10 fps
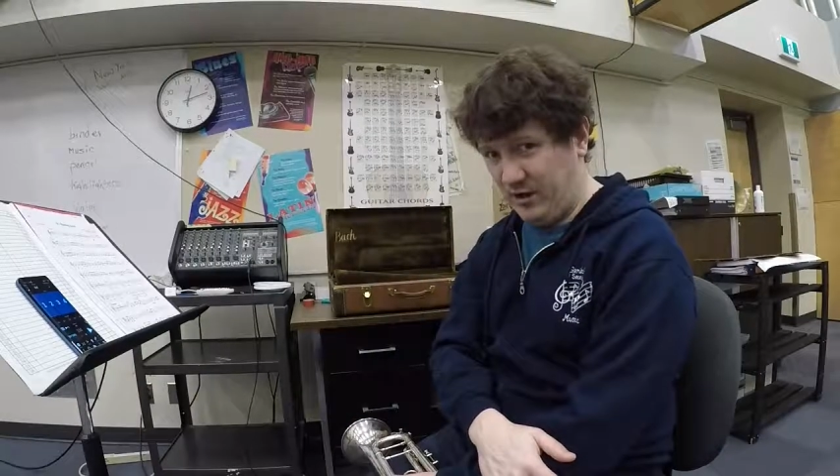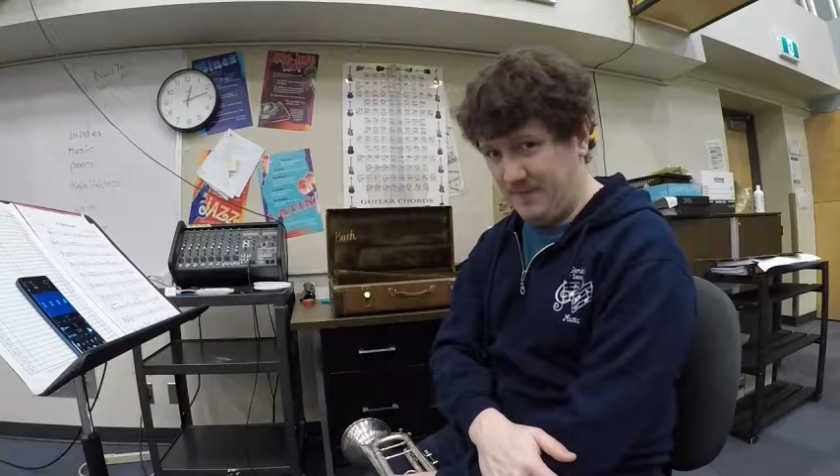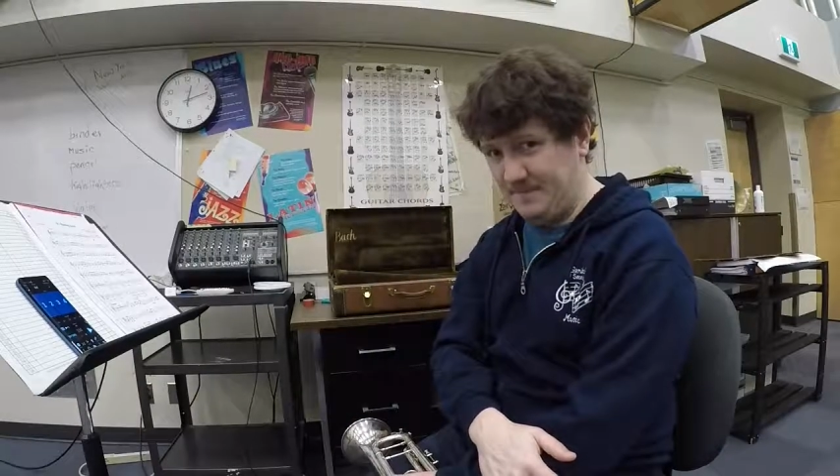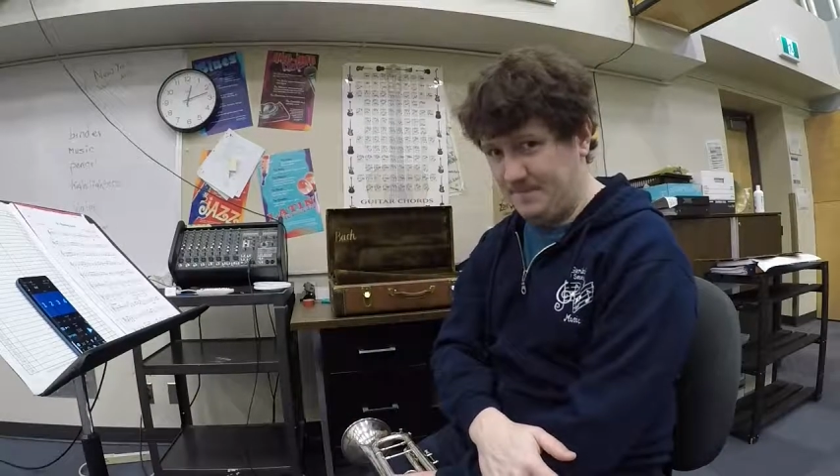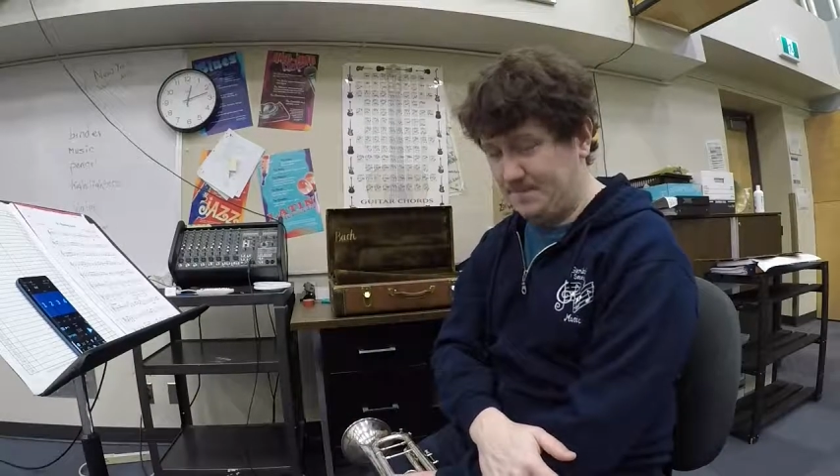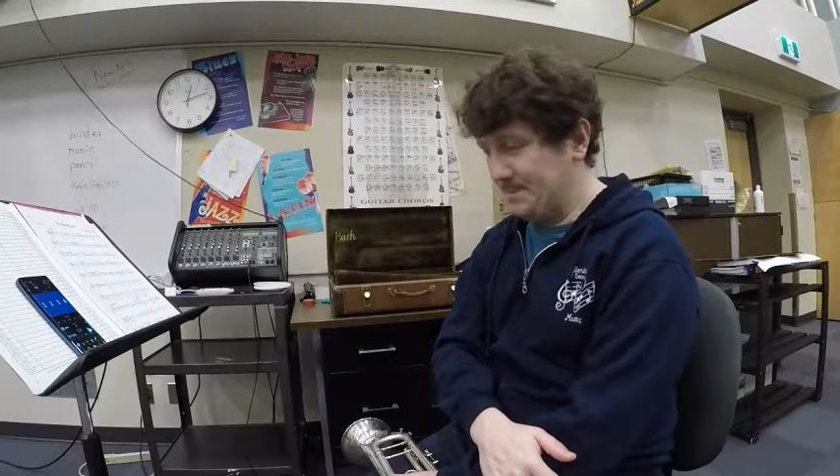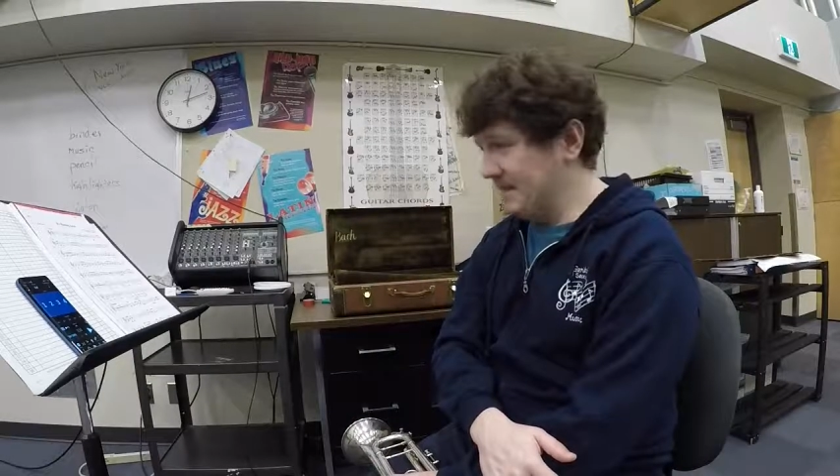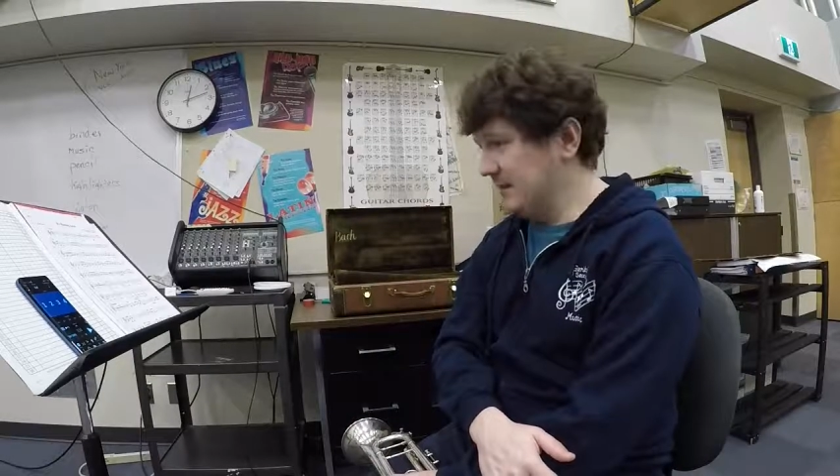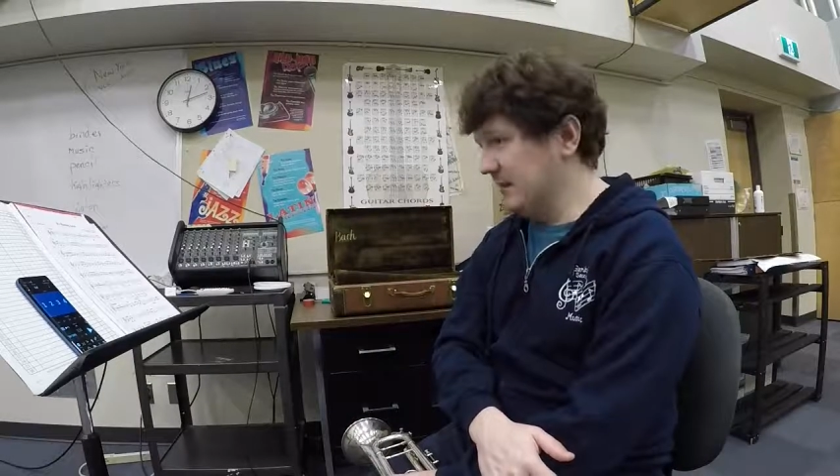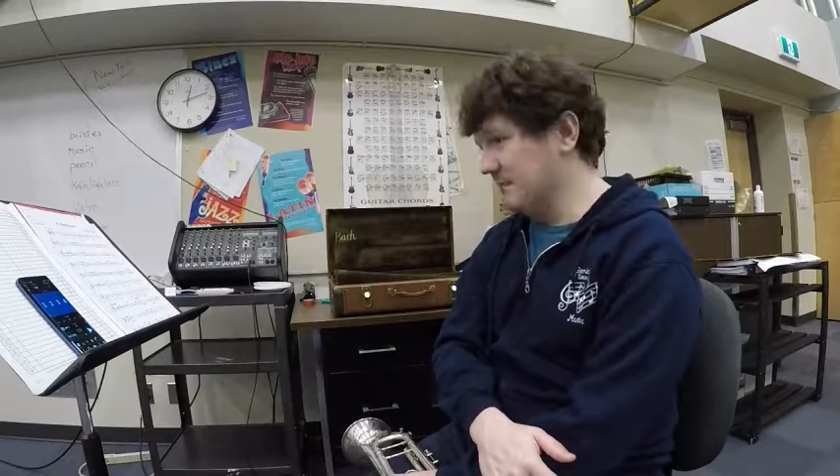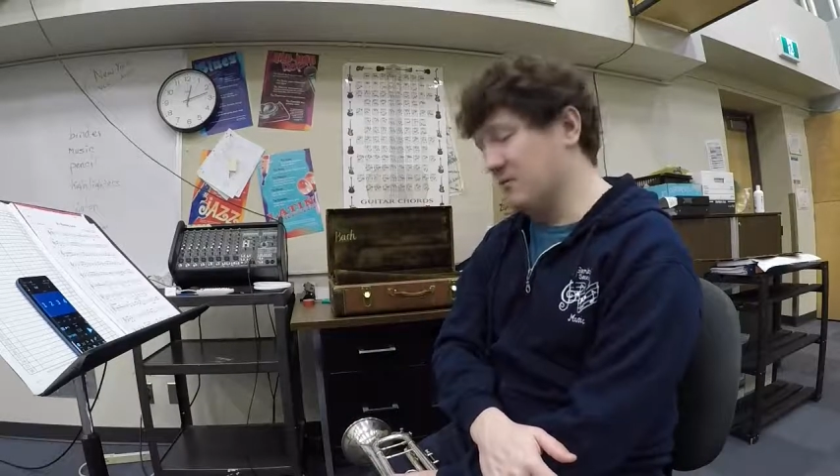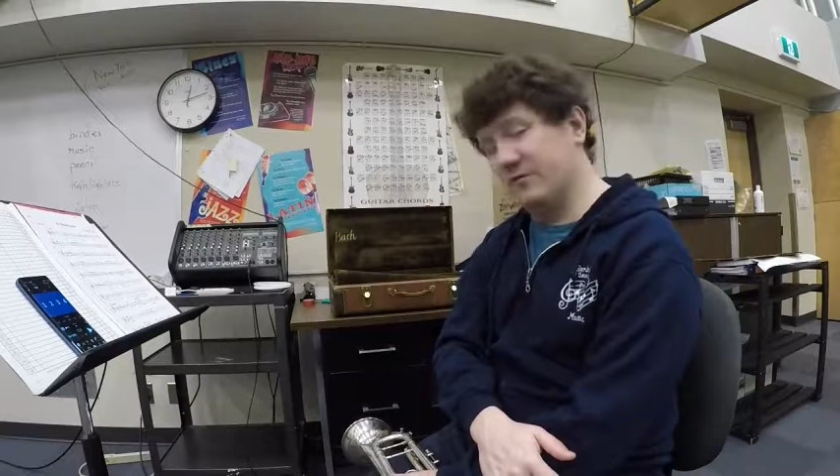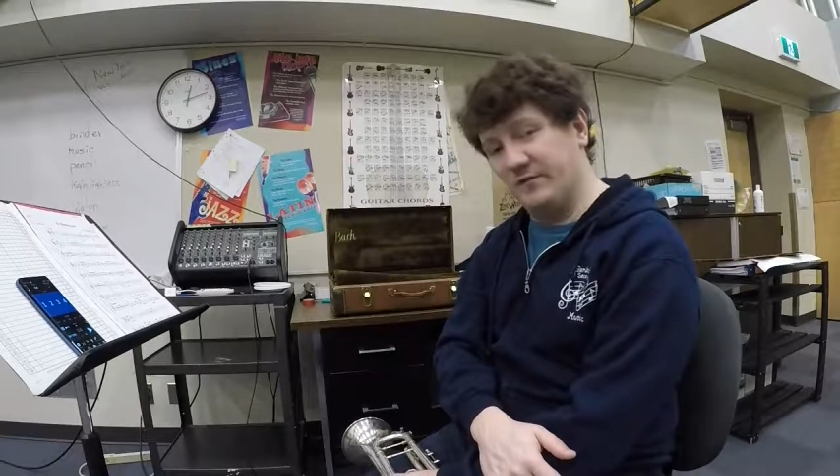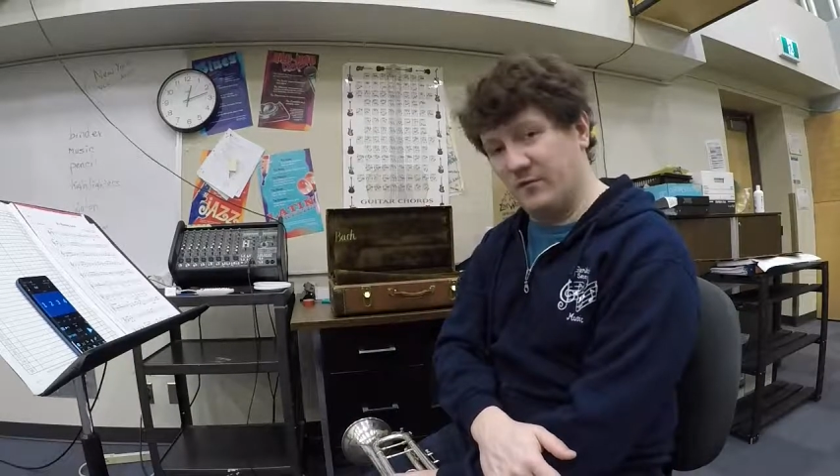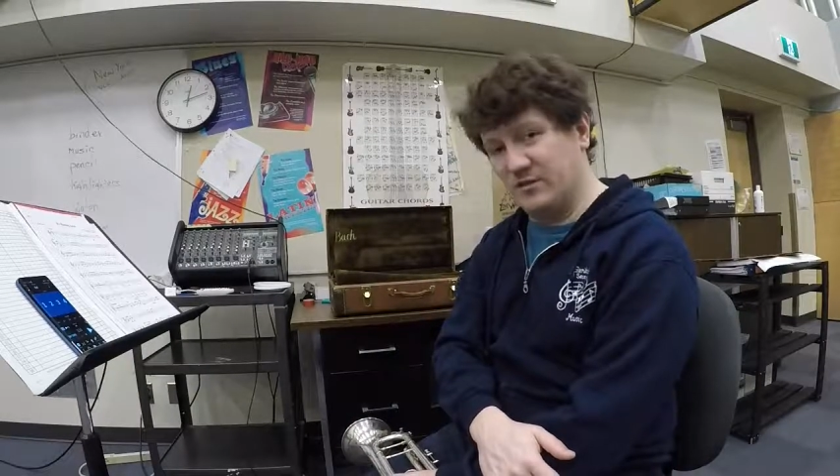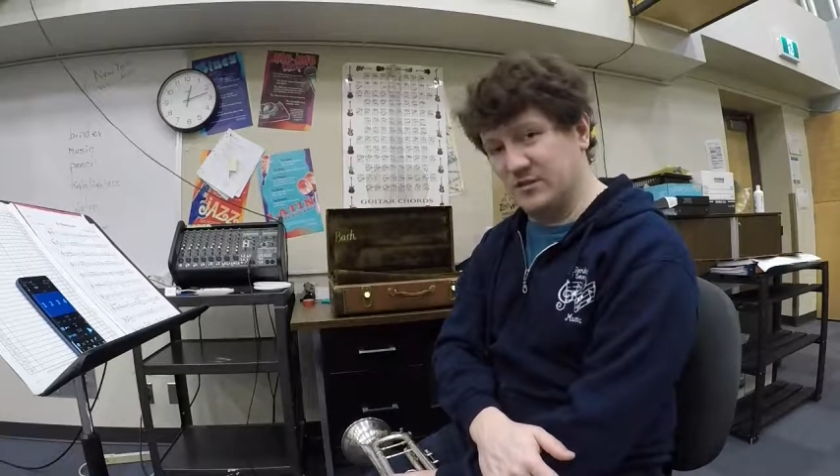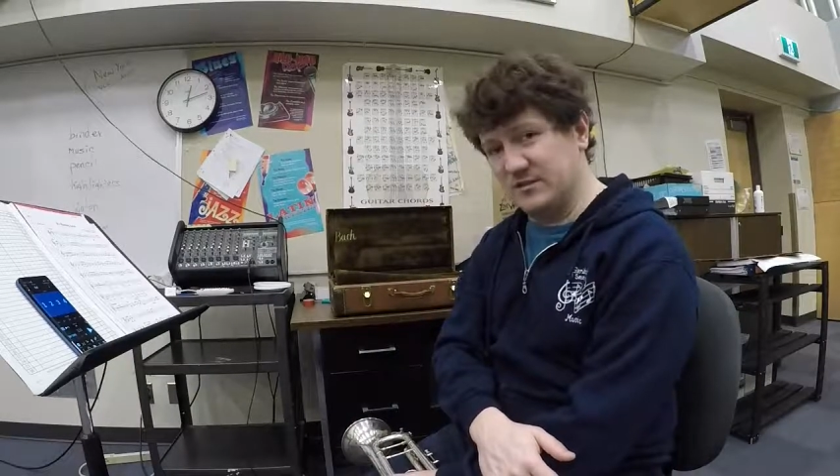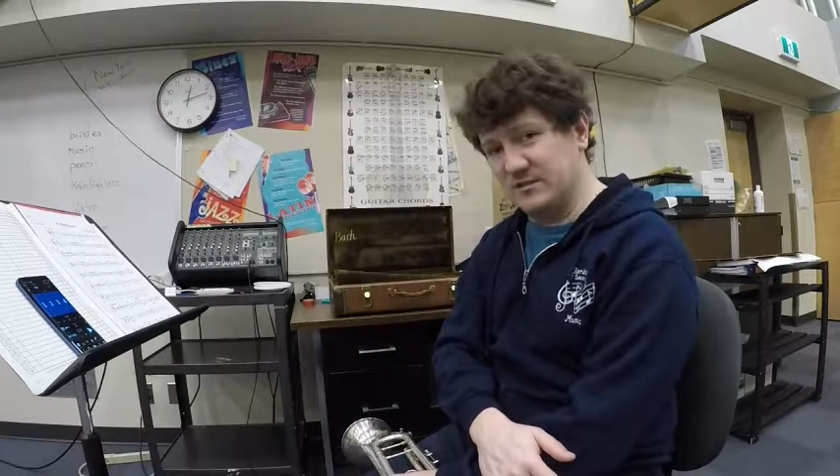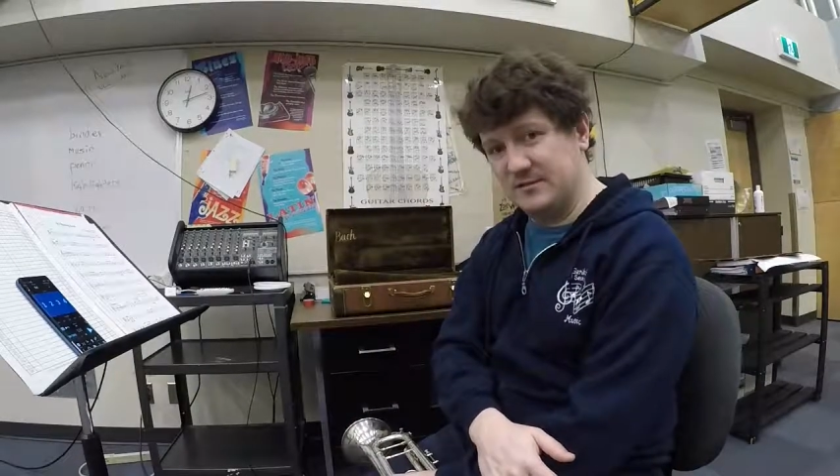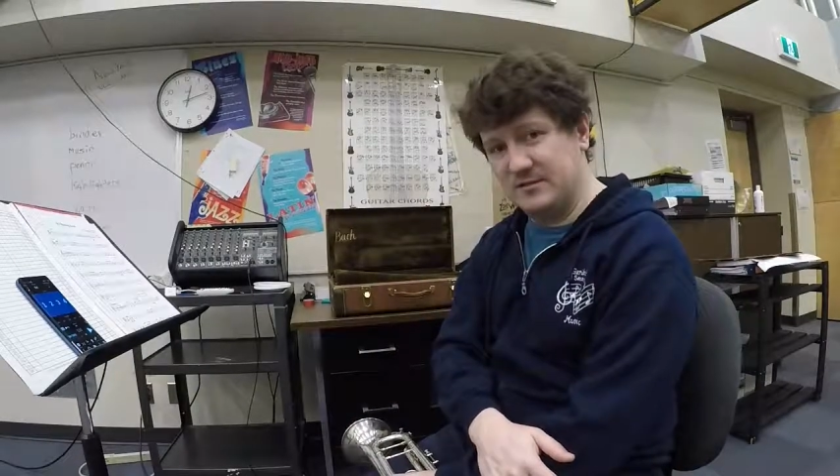okay? Let me know if you have any questions.